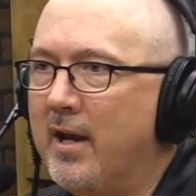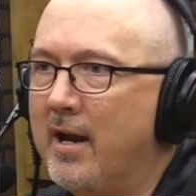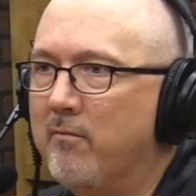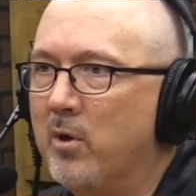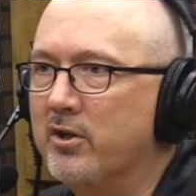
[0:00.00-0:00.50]

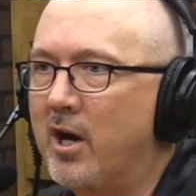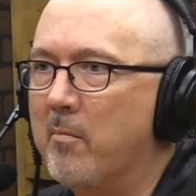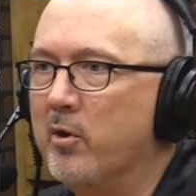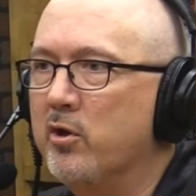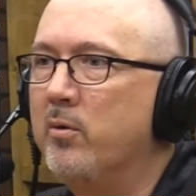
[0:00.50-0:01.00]
have much
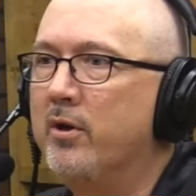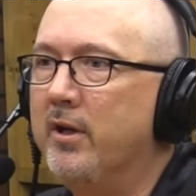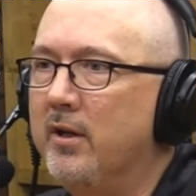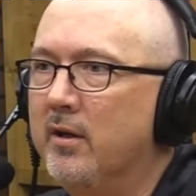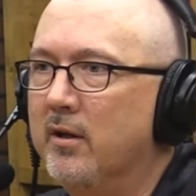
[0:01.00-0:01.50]

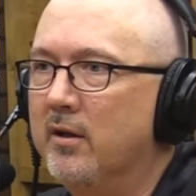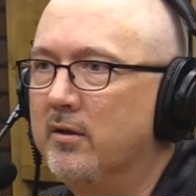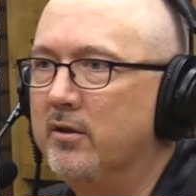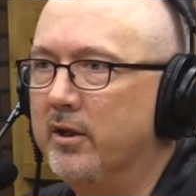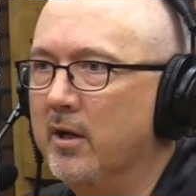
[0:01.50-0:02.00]
opportunity
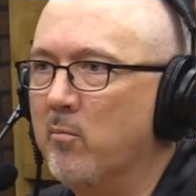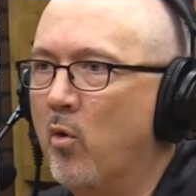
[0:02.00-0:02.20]
to get mm-hmm.